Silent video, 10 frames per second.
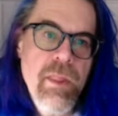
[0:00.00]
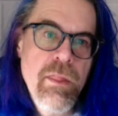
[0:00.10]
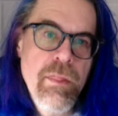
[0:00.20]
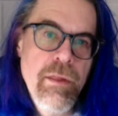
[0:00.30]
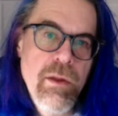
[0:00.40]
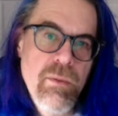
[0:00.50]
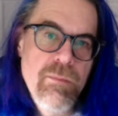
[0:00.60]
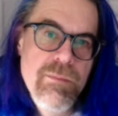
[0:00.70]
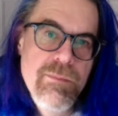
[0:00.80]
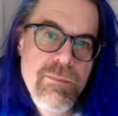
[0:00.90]
the
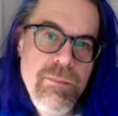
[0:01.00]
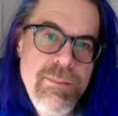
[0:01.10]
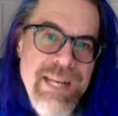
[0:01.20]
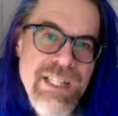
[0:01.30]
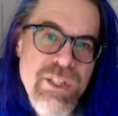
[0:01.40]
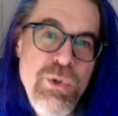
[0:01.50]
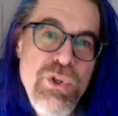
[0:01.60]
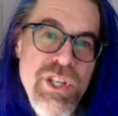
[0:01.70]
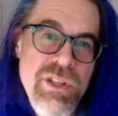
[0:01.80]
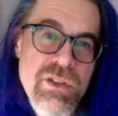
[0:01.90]

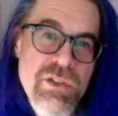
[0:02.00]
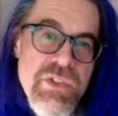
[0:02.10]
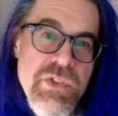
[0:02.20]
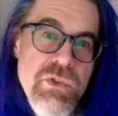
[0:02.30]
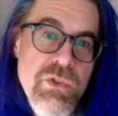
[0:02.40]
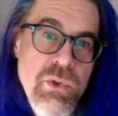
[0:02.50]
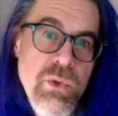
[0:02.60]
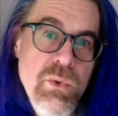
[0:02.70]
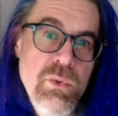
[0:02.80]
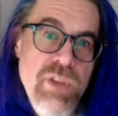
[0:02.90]
allusions
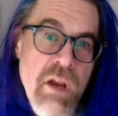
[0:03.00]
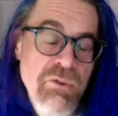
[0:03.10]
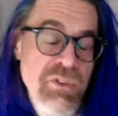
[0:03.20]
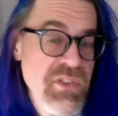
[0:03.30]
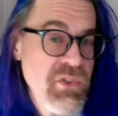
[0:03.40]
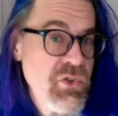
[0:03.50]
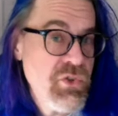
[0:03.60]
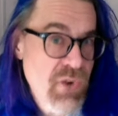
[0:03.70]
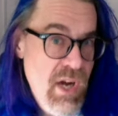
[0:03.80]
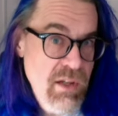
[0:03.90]
to Socrates'
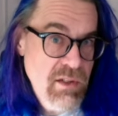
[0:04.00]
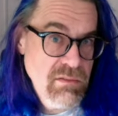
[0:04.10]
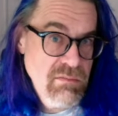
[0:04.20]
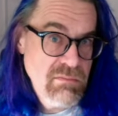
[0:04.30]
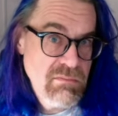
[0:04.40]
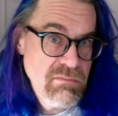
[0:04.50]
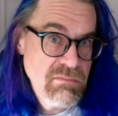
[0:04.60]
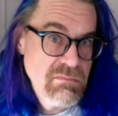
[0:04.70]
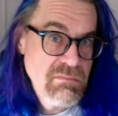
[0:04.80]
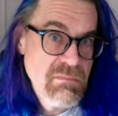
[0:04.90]
trial.
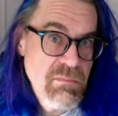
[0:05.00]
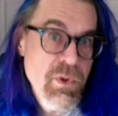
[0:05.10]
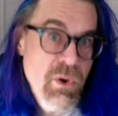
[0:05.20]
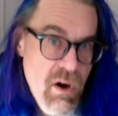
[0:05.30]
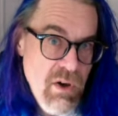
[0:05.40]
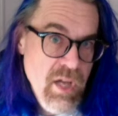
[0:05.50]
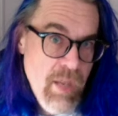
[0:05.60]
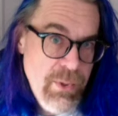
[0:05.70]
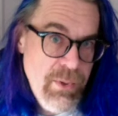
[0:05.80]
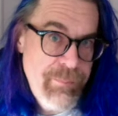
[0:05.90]
There are a
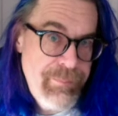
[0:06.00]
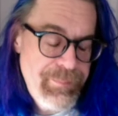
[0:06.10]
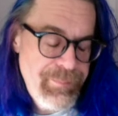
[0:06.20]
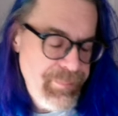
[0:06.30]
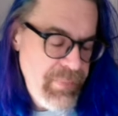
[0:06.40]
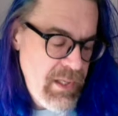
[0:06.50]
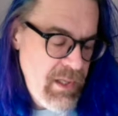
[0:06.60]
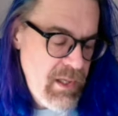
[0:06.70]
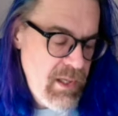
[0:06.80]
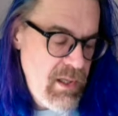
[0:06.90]
couple.
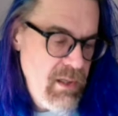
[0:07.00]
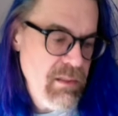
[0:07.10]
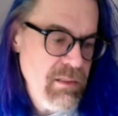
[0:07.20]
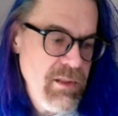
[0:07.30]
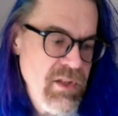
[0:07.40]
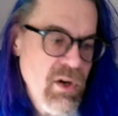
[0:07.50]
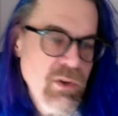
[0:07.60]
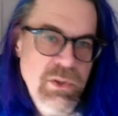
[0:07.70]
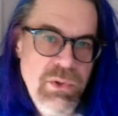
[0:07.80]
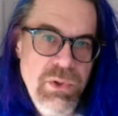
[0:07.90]
These are
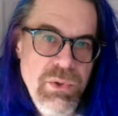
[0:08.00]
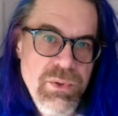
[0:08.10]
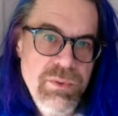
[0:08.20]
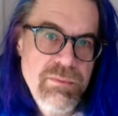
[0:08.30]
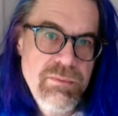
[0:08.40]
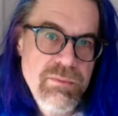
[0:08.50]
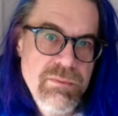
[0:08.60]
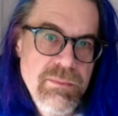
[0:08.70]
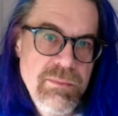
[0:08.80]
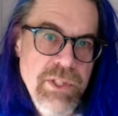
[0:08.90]
little,
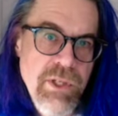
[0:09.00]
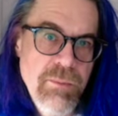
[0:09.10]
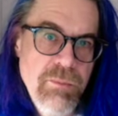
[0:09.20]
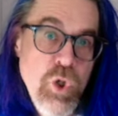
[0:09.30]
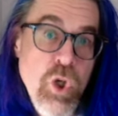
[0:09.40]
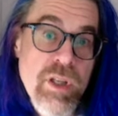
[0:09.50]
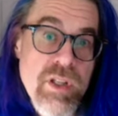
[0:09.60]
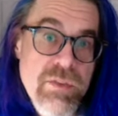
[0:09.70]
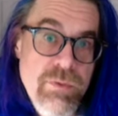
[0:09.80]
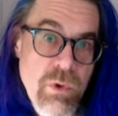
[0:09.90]

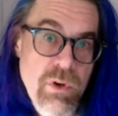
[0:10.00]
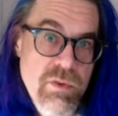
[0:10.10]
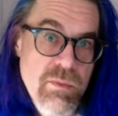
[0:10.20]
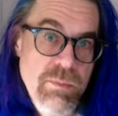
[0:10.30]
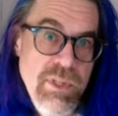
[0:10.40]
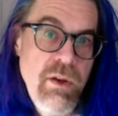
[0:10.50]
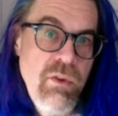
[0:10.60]
cookies for Plato's